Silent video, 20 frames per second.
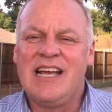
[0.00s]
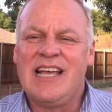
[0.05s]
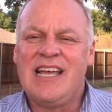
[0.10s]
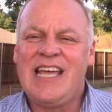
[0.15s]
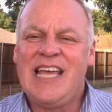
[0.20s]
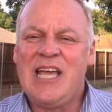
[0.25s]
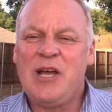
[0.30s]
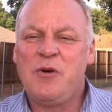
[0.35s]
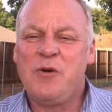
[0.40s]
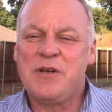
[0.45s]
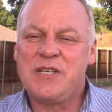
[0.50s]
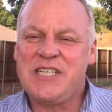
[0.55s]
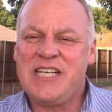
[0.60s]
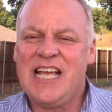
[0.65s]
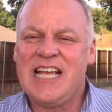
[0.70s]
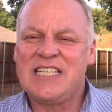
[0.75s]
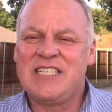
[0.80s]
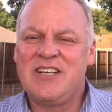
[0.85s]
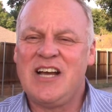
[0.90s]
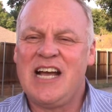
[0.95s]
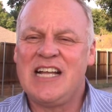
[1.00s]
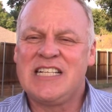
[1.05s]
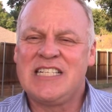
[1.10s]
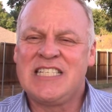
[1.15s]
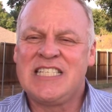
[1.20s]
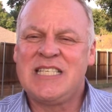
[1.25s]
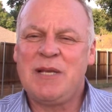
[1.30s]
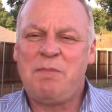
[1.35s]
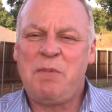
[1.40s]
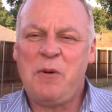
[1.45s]
He or she is not
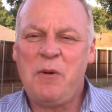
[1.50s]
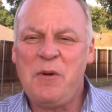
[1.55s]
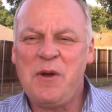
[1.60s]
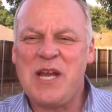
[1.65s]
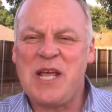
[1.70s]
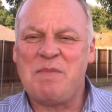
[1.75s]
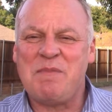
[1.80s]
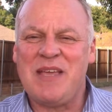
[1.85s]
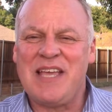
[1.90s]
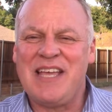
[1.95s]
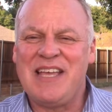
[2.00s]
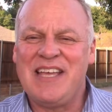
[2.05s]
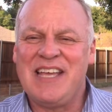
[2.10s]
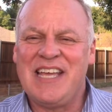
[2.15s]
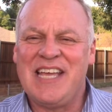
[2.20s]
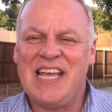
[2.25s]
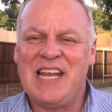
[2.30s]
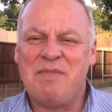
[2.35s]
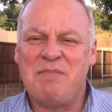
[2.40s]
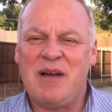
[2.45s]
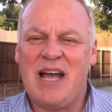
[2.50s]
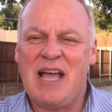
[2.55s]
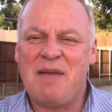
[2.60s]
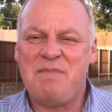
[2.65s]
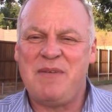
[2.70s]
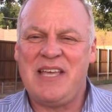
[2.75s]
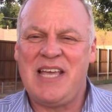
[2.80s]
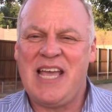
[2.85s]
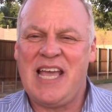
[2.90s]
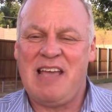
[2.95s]
supporting me in my
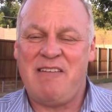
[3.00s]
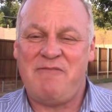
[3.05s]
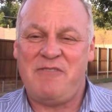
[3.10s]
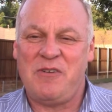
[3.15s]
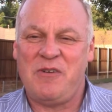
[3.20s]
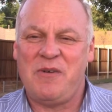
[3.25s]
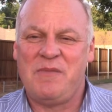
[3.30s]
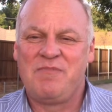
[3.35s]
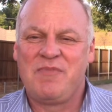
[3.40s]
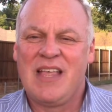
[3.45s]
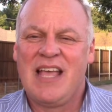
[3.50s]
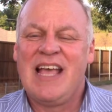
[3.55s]
behavior.